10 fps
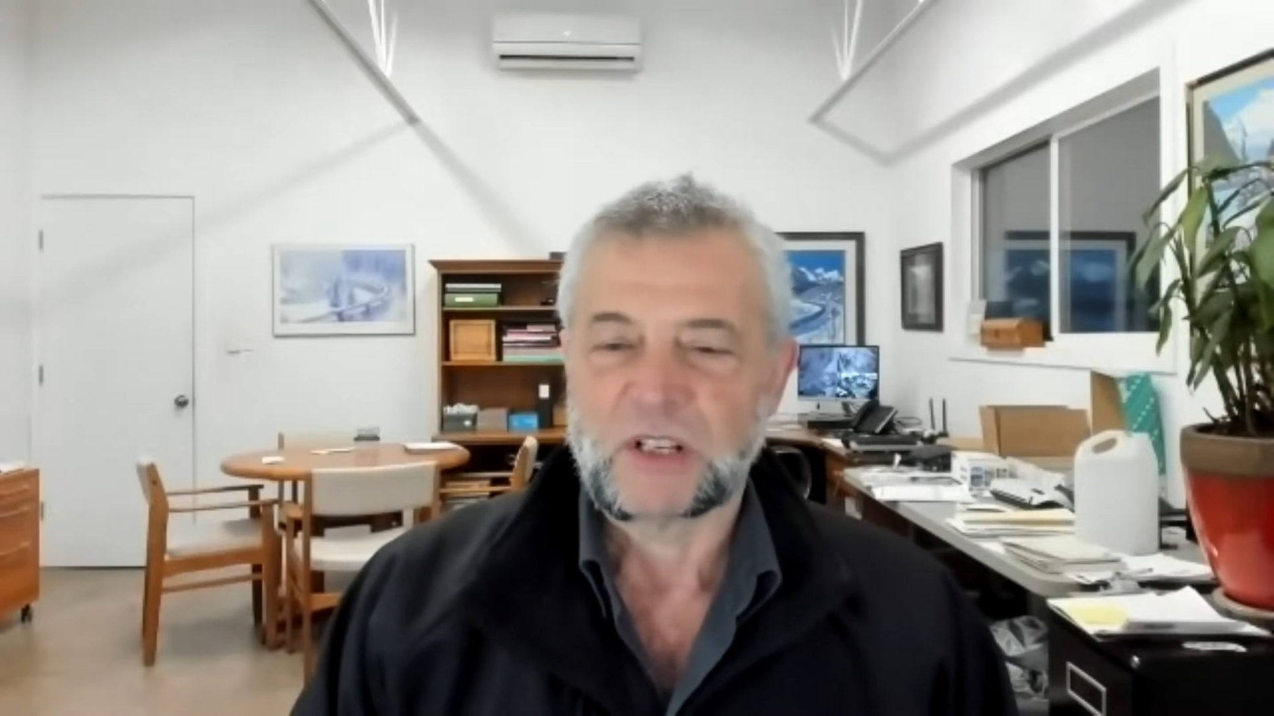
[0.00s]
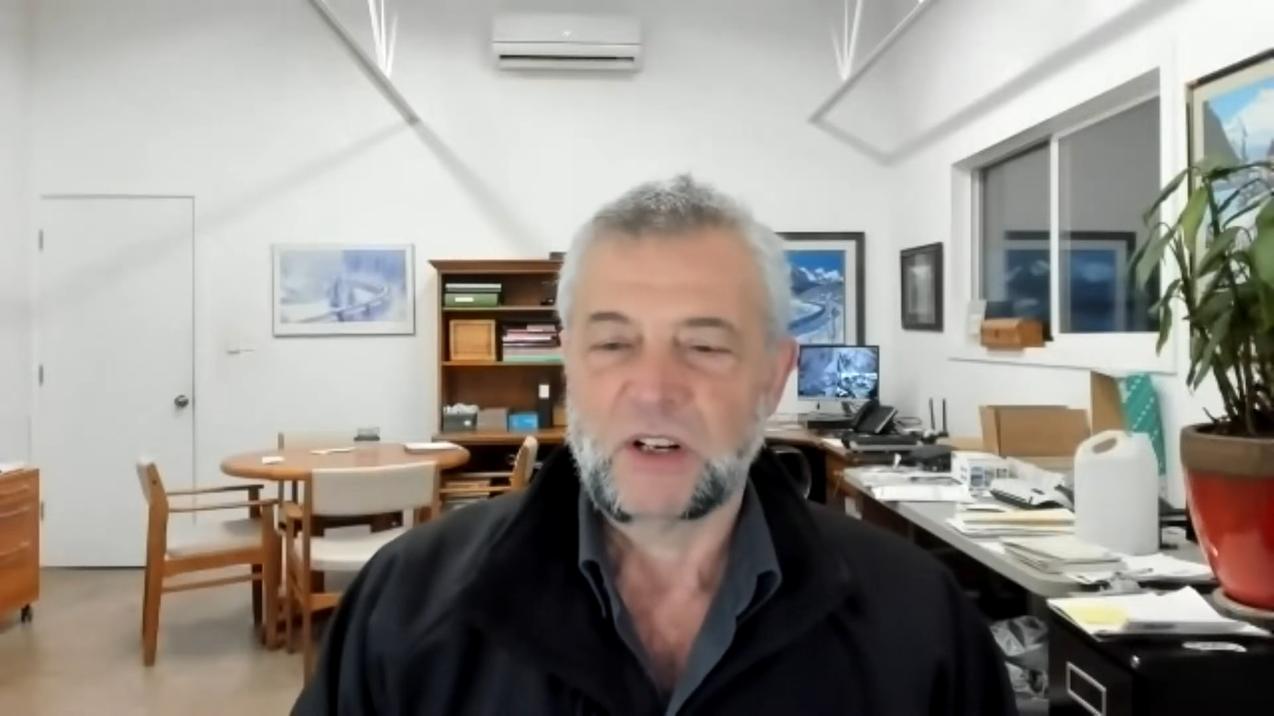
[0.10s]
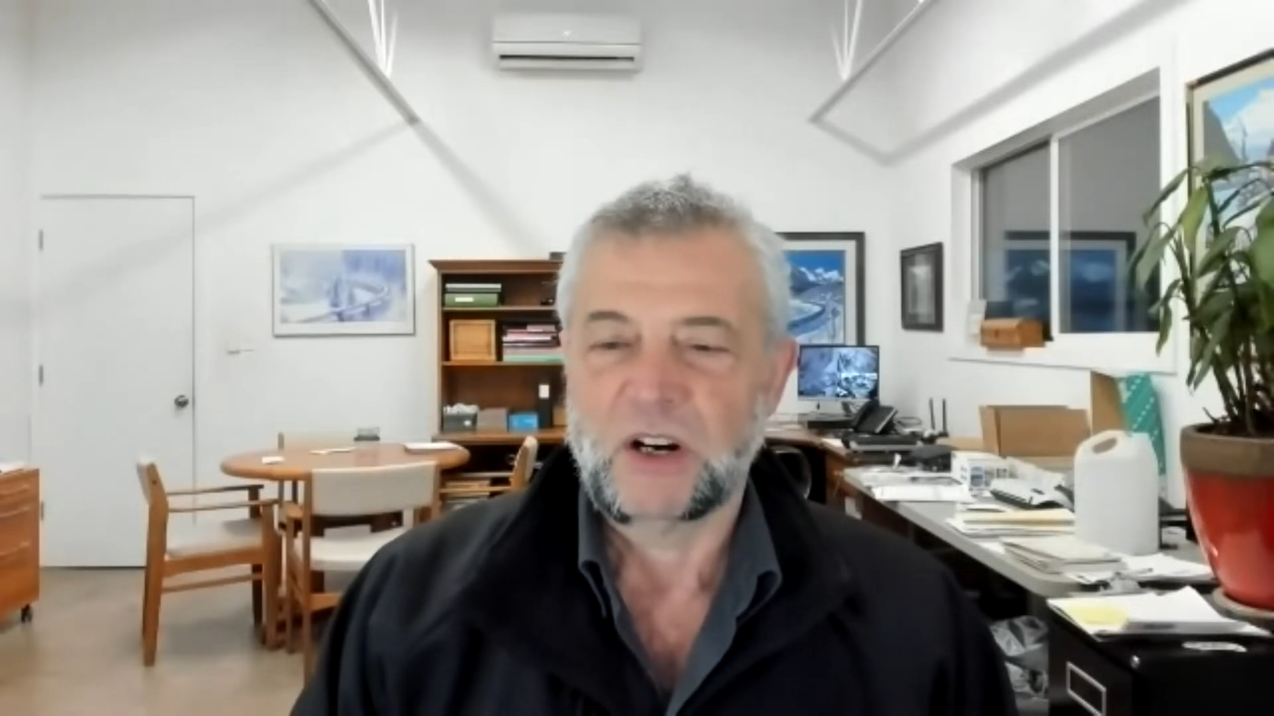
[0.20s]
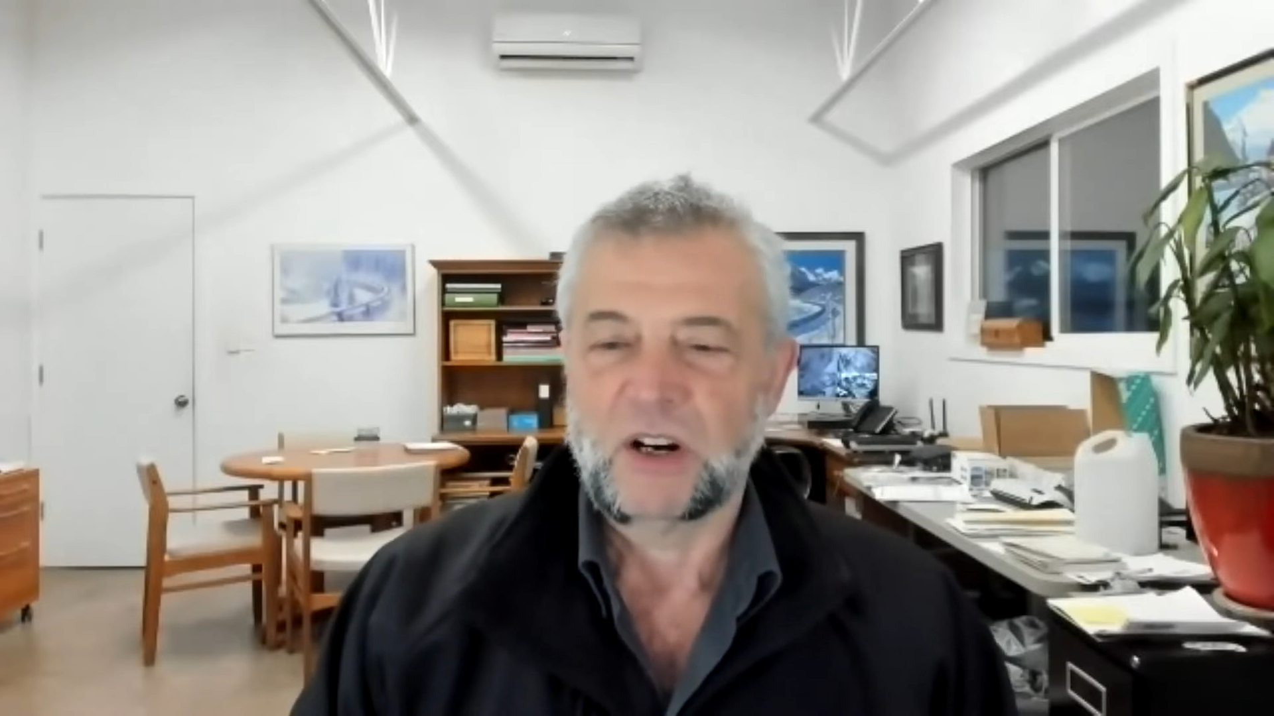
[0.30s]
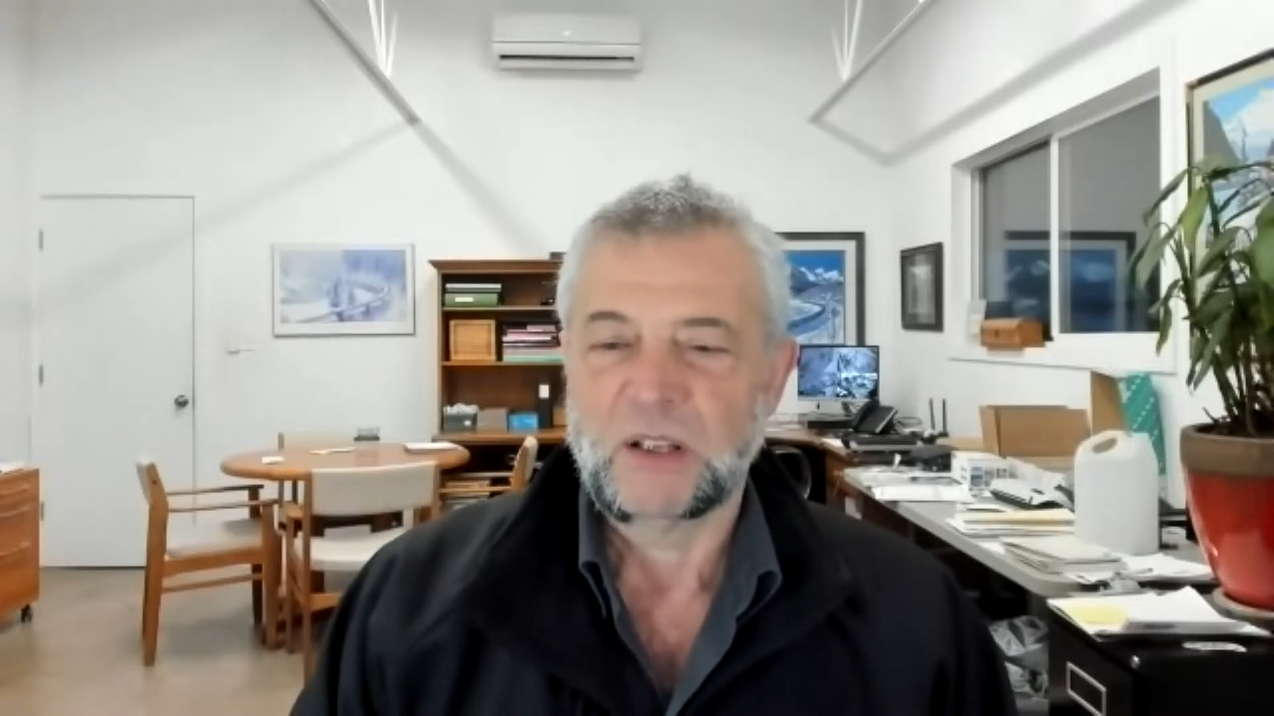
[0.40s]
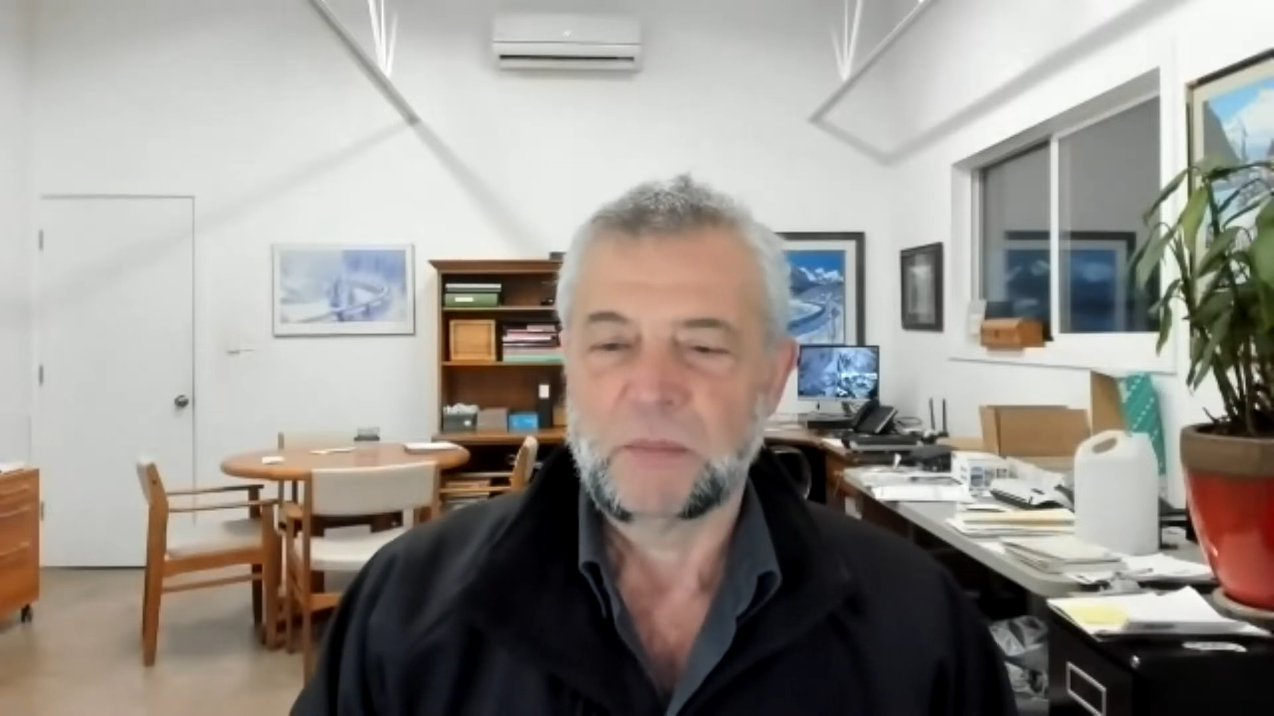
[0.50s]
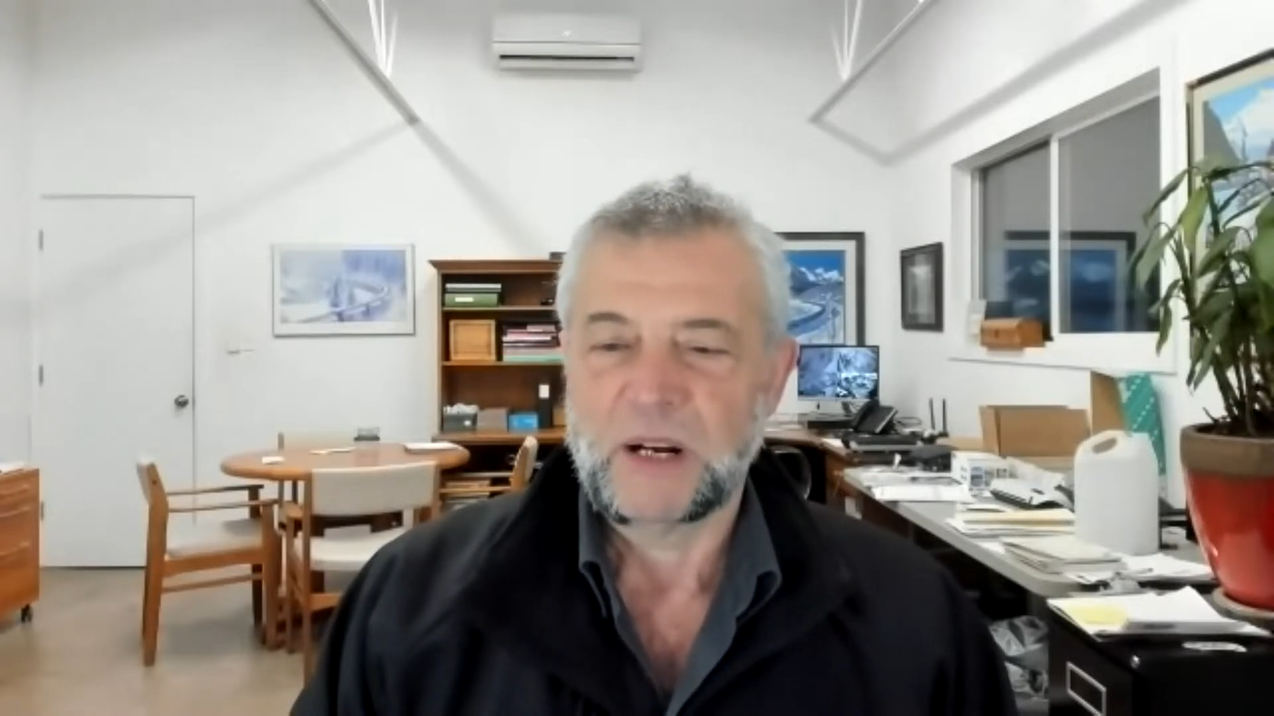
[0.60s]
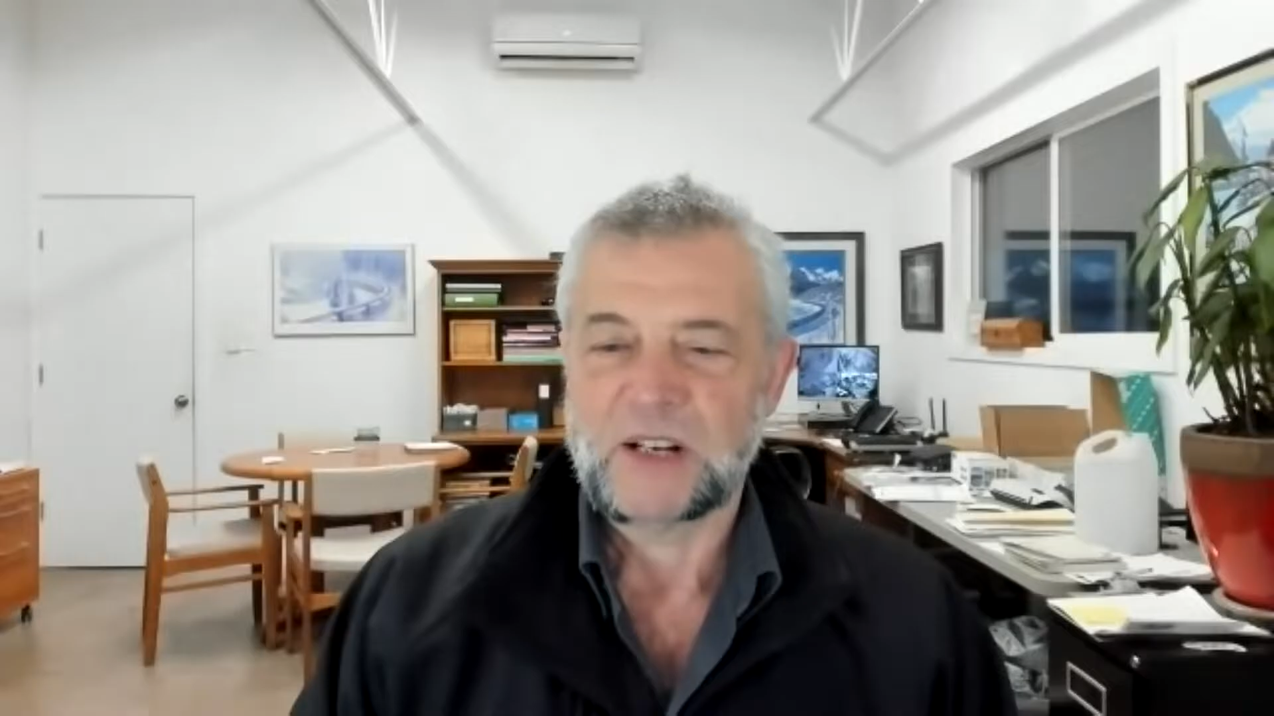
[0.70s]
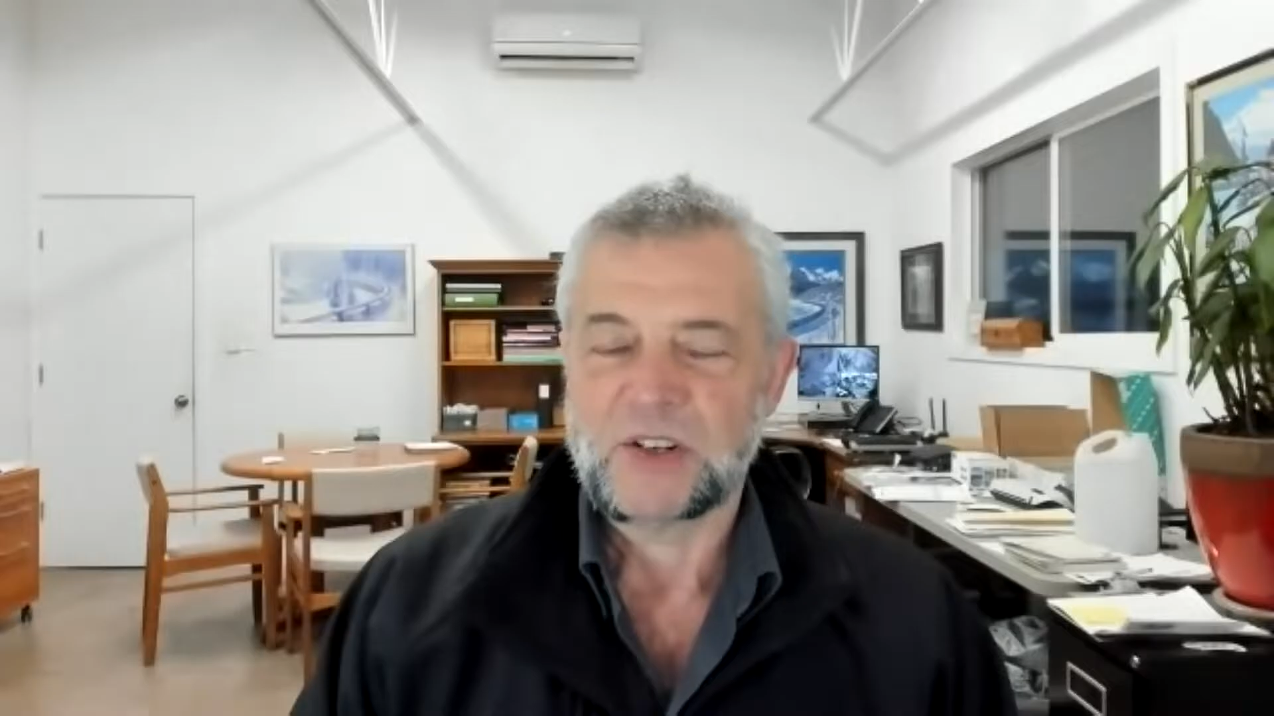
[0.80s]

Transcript: car and the brake